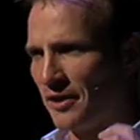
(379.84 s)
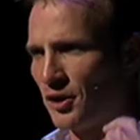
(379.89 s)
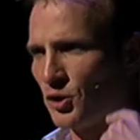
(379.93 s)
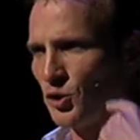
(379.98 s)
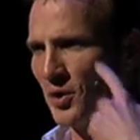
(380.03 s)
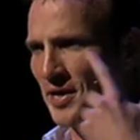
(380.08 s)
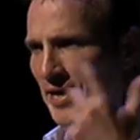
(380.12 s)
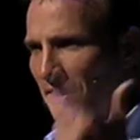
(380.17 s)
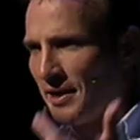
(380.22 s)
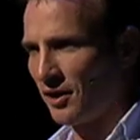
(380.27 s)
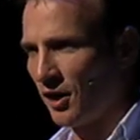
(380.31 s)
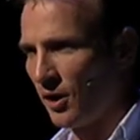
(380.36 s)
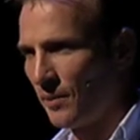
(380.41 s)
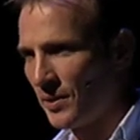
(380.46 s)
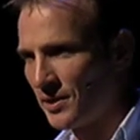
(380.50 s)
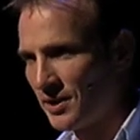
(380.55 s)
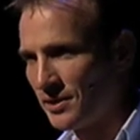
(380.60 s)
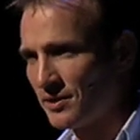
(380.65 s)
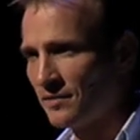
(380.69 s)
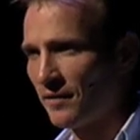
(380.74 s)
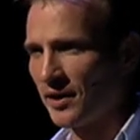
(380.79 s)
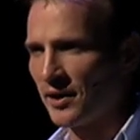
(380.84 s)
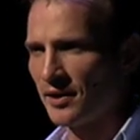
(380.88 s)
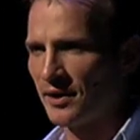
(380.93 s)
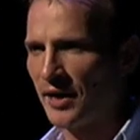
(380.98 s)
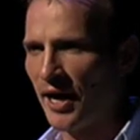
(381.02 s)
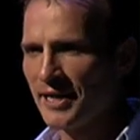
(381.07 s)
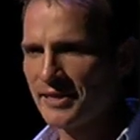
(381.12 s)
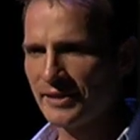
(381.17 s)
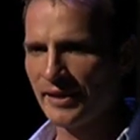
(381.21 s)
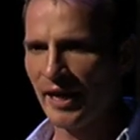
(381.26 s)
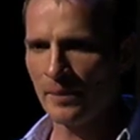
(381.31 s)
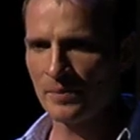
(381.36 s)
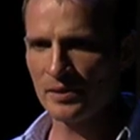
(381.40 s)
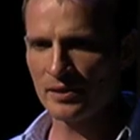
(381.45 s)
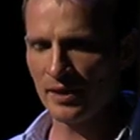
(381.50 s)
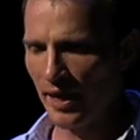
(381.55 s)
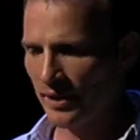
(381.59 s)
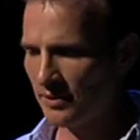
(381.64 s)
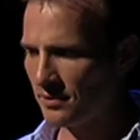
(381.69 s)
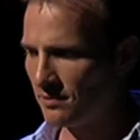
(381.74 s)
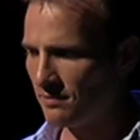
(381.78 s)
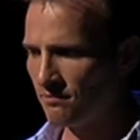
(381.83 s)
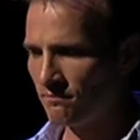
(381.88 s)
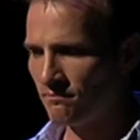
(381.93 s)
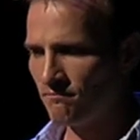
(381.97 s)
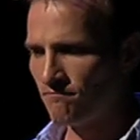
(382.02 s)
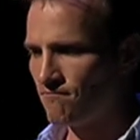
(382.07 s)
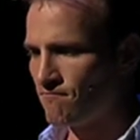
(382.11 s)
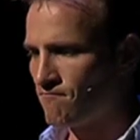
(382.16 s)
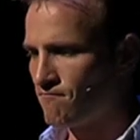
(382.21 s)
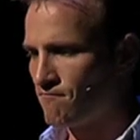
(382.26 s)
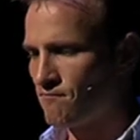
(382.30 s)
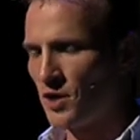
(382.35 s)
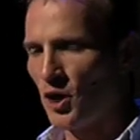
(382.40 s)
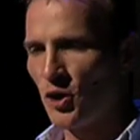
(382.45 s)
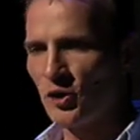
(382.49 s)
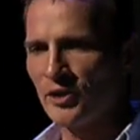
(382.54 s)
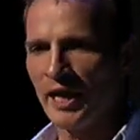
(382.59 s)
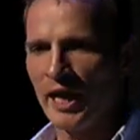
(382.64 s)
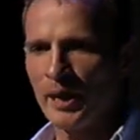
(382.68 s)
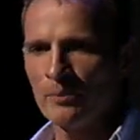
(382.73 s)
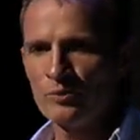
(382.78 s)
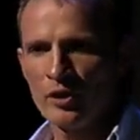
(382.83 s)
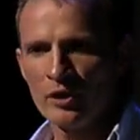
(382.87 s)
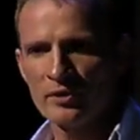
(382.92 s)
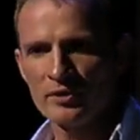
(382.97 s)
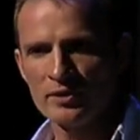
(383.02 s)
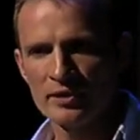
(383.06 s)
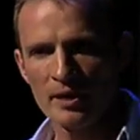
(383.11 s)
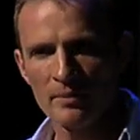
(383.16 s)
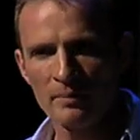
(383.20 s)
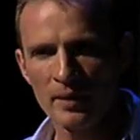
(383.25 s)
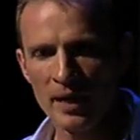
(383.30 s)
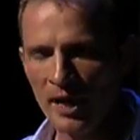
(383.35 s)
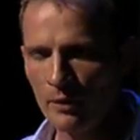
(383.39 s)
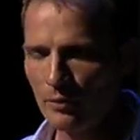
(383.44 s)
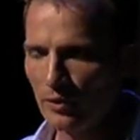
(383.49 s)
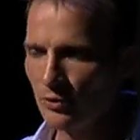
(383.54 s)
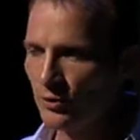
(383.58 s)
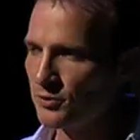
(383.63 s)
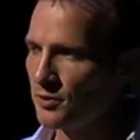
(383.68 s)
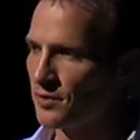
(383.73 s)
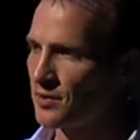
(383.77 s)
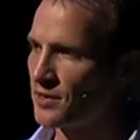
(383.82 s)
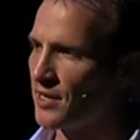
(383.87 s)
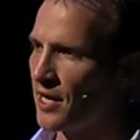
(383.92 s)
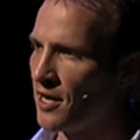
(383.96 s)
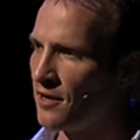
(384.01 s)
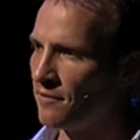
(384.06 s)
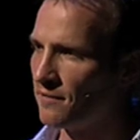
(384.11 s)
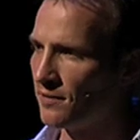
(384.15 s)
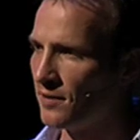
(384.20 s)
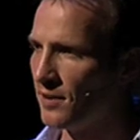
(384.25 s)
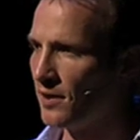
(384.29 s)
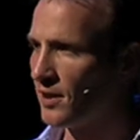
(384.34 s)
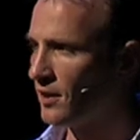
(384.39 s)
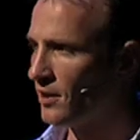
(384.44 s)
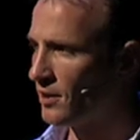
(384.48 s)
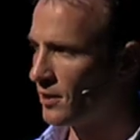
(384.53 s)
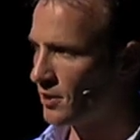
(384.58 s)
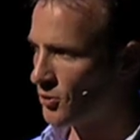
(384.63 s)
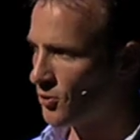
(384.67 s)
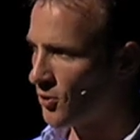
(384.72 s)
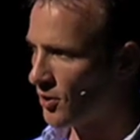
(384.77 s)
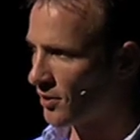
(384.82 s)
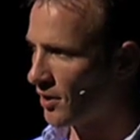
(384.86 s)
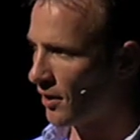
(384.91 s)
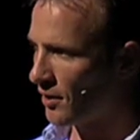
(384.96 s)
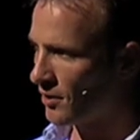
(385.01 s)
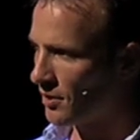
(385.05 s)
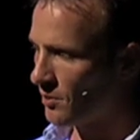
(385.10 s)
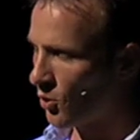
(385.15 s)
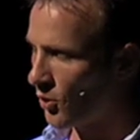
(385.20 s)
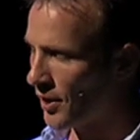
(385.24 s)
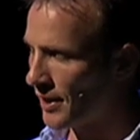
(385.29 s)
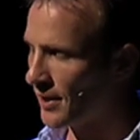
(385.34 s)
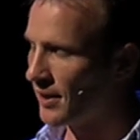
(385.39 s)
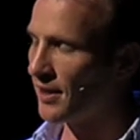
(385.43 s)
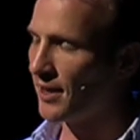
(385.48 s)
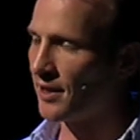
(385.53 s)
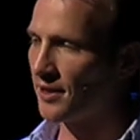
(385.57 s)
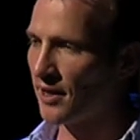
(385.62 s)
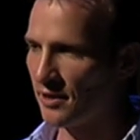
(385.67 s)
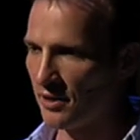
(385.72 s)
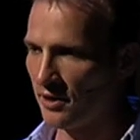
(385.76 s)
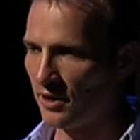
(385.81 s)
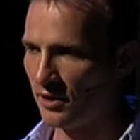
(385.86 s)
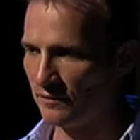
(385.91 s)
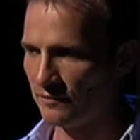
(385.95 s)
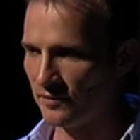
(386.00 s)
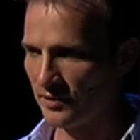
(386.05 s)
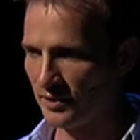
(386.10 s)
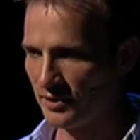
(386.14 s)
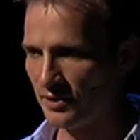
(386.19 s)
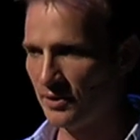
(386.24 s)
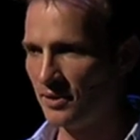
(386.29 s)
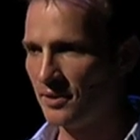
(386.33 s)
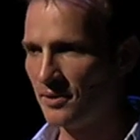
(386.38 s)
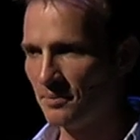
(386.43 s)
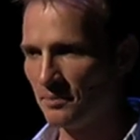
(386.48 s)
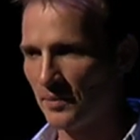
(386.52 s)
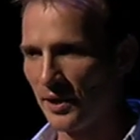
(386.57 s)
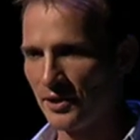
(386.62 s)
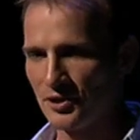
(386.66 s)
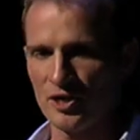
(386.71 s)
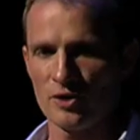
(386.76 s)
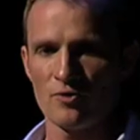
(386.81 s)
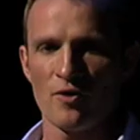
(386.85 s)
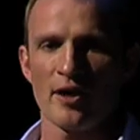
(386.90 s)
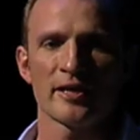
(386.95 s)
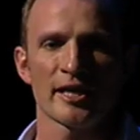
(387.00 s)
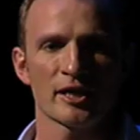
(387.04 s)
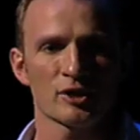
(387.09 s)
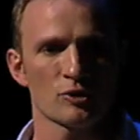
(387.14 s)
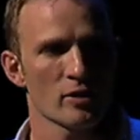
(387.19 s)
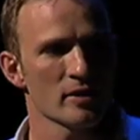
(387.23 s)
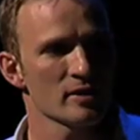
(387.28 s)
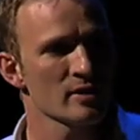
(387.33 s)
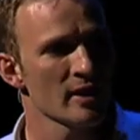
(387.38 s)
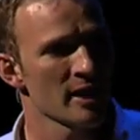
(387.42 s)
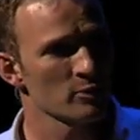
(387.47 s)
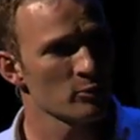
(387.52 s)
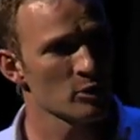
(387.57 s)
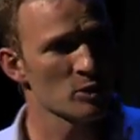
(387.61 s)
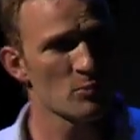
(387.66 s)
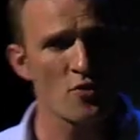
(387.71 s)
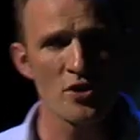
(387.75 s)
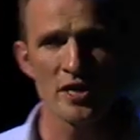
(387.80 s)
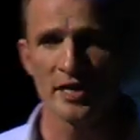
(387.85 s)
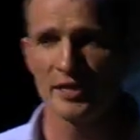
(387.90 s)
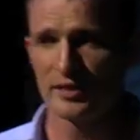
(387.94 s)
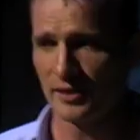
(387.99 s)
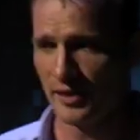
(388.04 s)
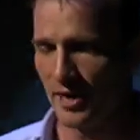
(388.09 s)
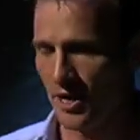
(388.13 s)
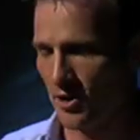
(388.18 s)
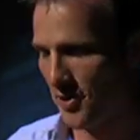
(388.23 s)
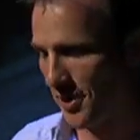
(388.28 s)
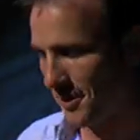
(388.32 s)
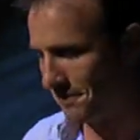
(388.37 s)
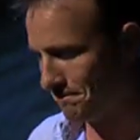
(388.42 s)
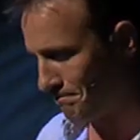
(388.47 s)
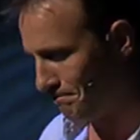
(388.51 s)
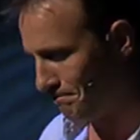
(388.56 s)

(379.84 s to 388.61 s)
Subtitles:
another 20 kilometers, found a nice campsite, no game trails nearby, we thought we were safe. 2 o'clock in the morning, another elephant munching right next to our tent. It was pretty scary.